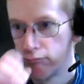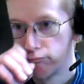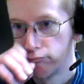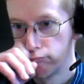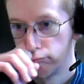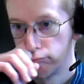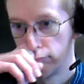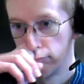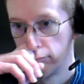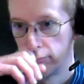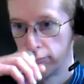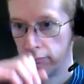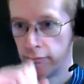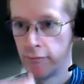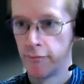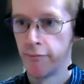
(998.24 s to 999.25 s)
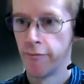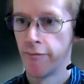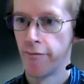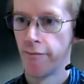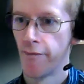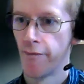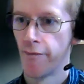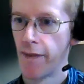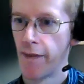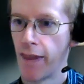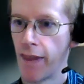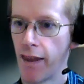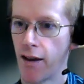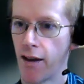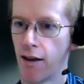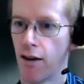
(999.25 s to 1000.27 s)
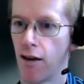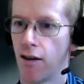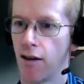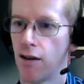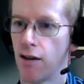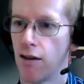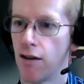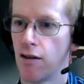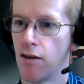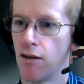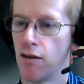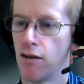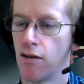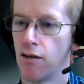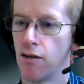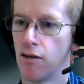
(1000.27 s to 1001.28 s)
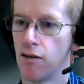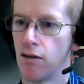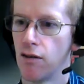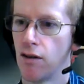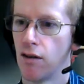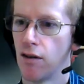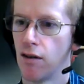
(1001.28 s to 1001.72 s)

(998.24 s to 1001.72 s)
(silence)